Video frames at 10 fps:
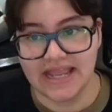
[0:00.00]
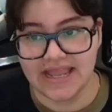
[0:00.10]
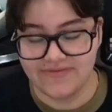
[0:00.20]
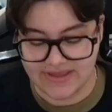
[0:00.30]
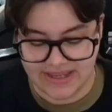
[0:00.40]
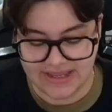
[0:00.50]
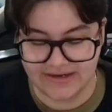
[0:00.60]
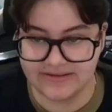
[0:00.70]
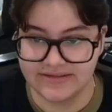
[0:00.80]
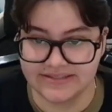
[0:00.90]
And
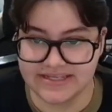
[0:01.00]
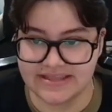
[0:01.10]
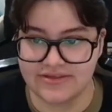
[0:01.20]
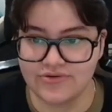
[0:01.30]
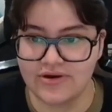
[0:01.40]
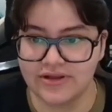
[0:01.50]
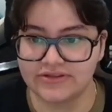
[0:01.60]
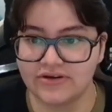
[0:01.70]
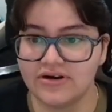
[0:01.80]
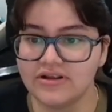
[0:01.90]
then let's say that you want
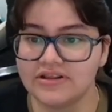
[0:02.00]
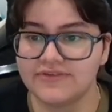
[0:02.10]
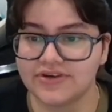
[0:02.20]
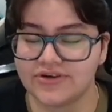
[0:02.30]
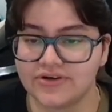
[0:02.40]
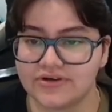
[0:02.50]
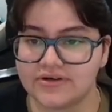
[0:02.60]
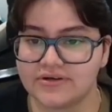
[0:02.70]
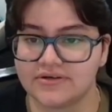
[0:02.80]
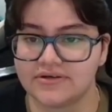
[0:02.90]
all of your
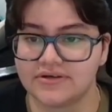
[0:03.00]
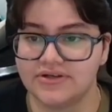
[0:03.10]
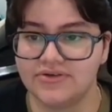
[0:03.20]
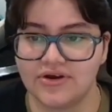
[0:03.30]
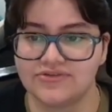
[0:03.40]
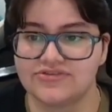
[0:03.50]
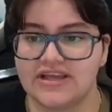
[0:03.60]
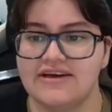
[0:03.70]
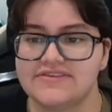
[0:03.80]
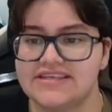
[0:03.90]
new notes to
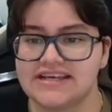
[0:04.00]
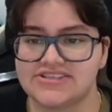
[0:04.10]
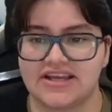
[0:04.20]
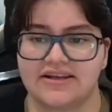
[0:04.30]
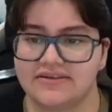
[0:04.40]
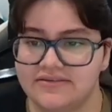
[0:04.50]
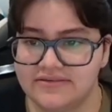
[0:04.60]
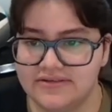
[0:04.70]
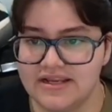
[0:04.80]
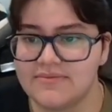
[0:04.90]
have this hashtag,
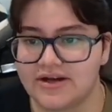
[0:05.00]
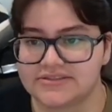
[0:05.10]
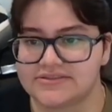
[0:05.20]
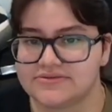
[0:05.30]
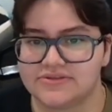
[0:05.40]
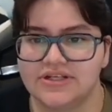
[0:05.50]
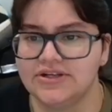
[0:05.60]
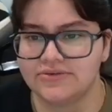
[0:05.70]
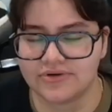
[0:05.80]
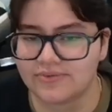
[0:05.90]
inbox or
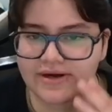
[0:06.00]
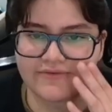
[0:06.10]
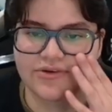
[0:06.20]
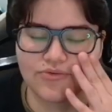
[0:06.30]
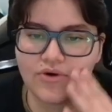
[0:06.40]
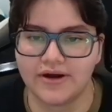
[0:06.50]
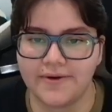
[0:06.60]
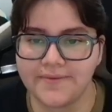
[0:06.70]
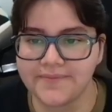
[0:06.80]
new or whatever you want.